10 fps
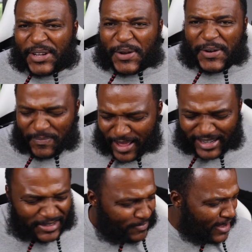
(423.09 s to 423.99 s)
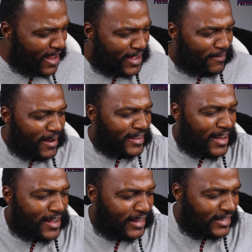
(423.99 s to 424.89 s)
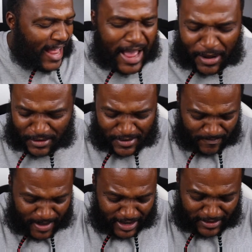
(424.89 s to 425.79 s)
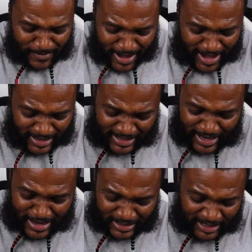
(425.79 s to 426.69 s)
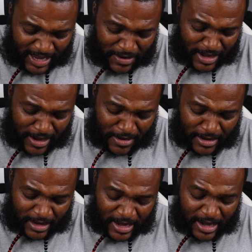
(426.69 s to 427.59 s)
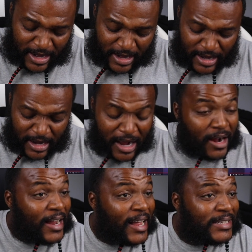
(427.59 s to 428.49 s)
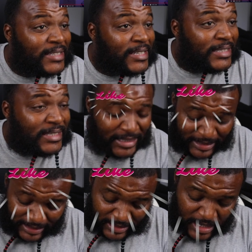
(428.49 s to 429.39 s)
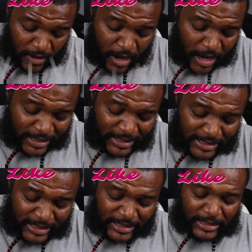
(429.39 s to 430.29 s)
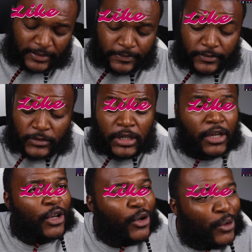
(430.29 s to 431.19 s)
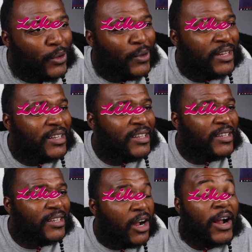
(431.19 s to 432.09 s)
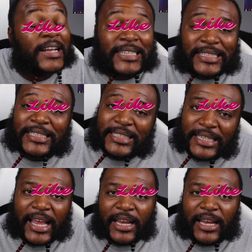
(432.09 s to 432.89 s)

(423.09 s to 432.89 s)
Who the fuck is Rittz? I need to write that nigga down. Who the fuck is Rittz? Cuz killing it. Hold up. R-I-T-Z. Oh, R-I-T-Z. Who? R-I-T-T-Z.